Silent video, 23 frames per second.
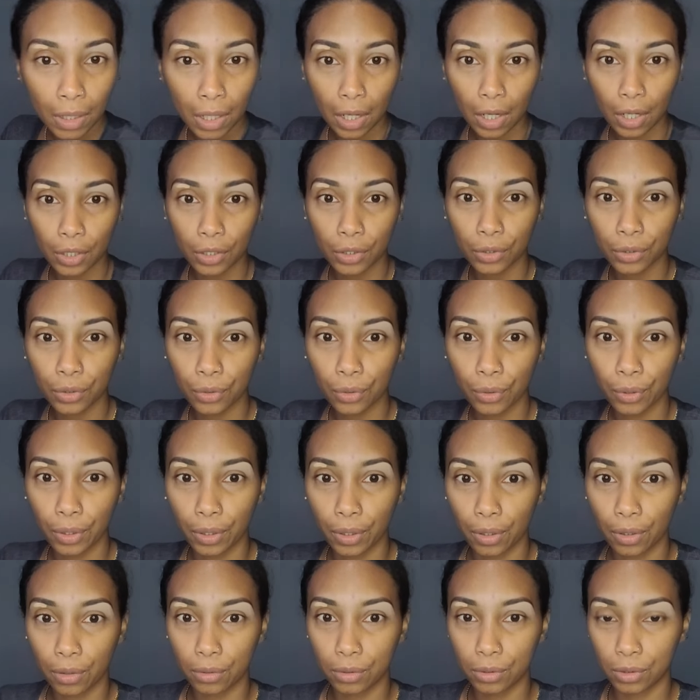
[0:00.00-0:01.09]
Are you going
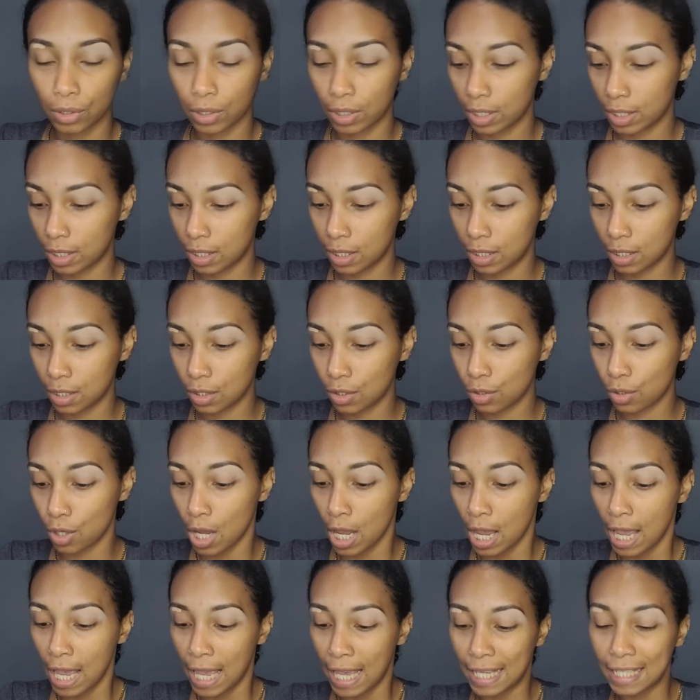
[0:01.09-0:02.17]
out, or this is
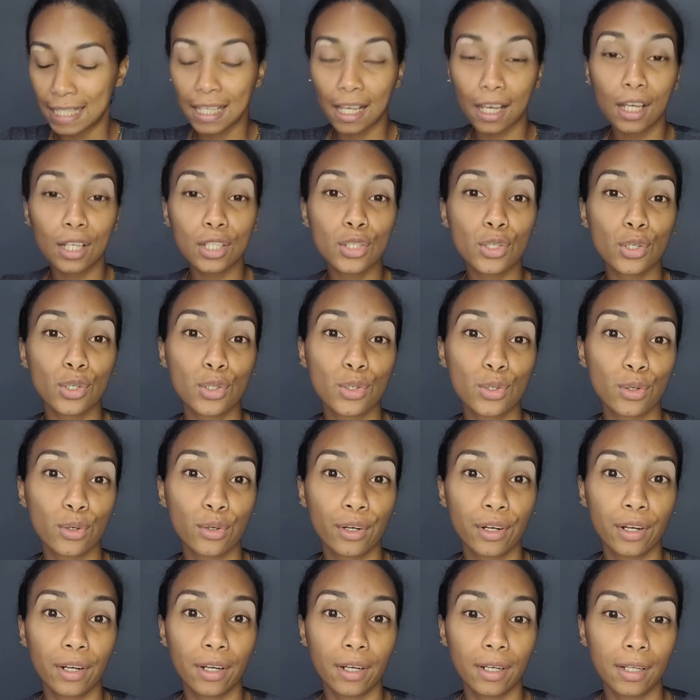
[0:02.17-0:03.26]
it's like a
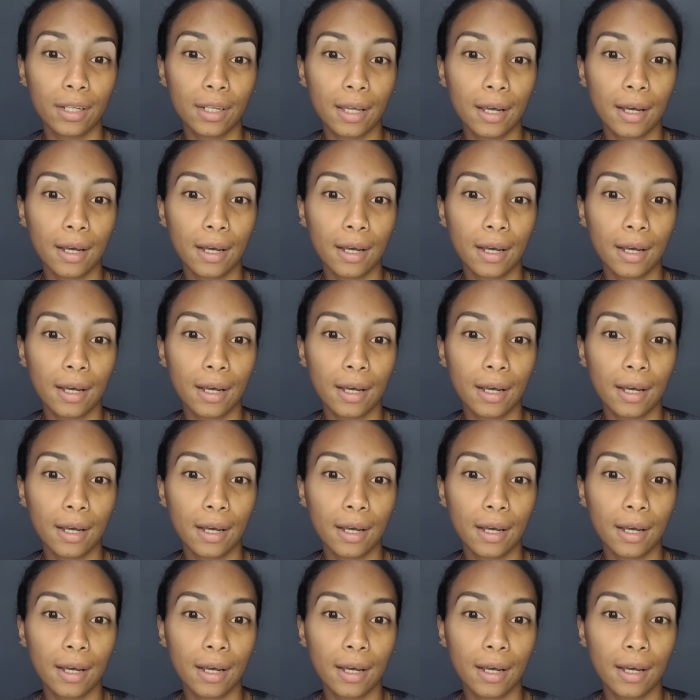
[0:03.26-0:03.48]
tutorial?